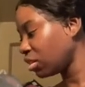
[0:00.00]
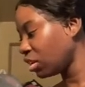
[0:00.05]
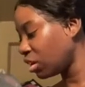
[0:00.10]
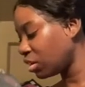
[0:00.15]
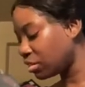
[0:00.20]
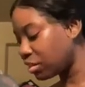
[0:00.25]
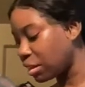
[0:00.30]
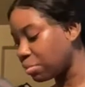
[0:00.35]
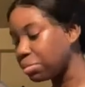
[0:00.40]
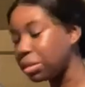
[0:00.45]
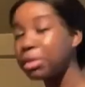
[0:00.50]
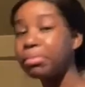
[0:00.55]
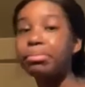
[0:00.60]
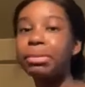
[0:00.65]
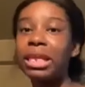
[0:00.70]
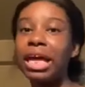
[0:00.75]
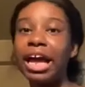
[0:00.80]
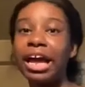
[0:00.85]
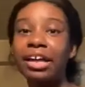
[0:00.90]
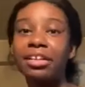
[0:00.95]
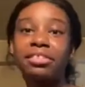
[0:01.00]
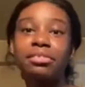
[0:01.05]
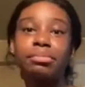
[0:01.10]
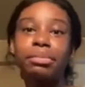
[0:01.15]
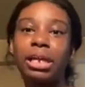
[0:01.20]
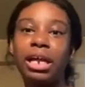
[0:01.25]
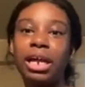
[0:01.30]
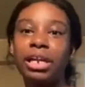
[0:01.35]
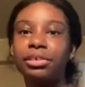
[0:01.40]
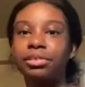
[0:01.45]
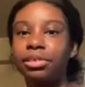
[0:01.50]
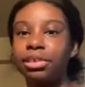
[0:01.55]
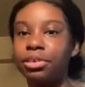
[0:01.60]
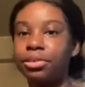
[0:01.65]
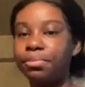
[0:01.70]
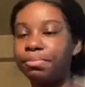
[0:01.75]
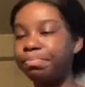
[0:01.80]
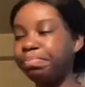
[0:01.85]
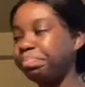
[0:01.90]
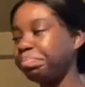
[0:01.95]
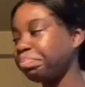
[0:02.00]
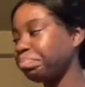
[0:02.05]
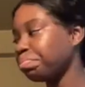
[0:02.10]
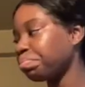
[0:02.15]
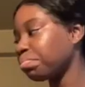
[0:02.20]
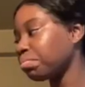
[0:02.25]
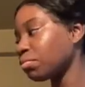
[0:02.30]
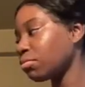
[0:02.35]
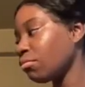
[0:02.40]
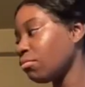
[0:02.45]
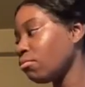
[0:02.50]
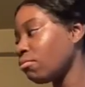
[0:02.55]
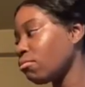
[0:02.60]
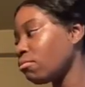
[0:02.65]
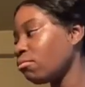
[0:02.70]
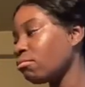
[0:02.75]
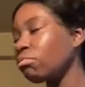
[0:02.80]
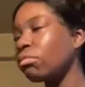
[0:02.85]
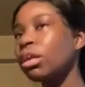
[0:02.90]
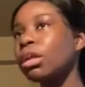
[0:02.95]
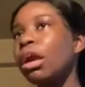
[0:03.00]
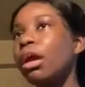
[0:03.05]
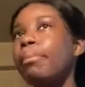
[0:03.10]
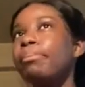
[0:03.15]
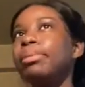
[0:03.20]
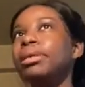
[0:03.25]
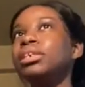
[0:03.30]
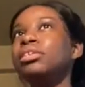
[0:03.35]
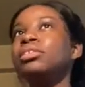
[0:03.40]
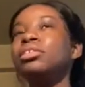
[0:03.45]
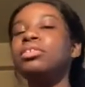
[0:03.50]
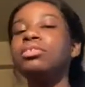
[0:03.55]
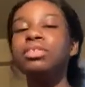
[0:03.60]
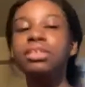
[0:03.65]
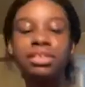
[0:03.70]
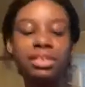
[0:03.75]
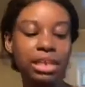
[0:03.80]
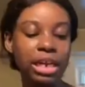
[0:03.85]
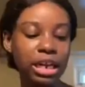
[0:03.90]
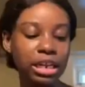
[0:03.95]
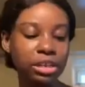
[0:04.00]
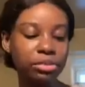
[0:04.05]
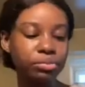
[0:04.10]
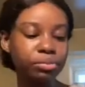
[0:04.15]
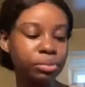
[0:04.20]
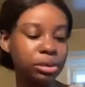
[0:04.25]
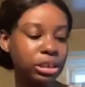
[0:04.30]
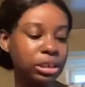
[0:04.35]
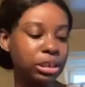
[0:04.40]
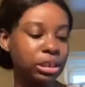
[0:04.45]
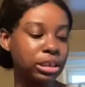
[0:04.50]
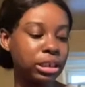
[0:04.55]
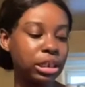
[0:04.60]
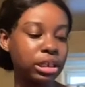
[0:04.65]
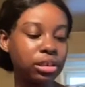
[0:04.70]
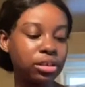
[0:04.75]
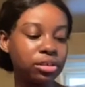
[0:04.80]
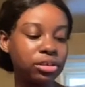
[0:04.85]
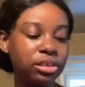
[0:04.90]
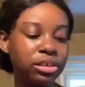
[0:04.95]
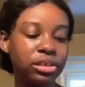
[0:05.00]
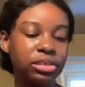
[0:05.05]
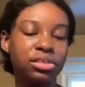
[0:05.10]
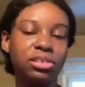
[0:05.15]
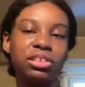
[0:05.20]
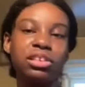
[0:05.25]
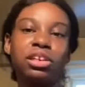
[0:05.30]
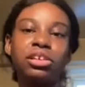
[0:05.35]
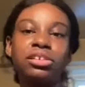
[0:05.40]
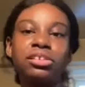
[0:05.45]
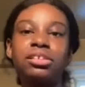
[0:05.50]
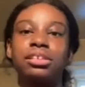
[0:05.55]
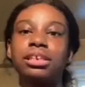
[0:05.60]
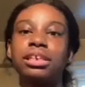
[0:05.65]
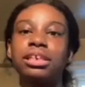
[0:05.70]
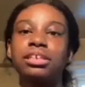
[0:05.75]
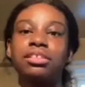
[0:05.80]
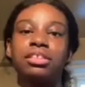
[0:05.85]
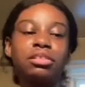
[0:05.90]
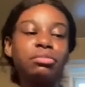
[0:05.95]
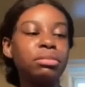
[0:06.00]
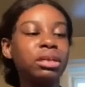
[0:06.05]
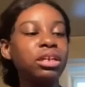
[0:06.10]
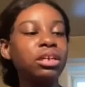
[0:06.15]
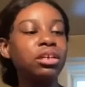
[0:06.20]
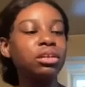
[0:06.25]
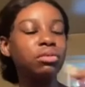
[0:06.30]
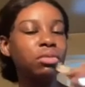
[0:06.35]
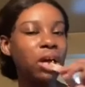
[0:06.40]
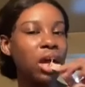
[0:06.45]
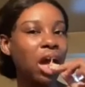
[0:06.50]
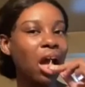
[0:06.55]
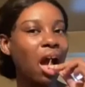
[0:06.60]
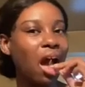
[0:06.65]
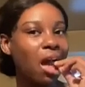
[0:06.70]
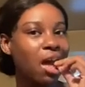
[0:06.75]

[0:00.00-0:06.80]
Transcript: Something blast, but I don't know. But you know, it's kind of really like starting to get to me in a way.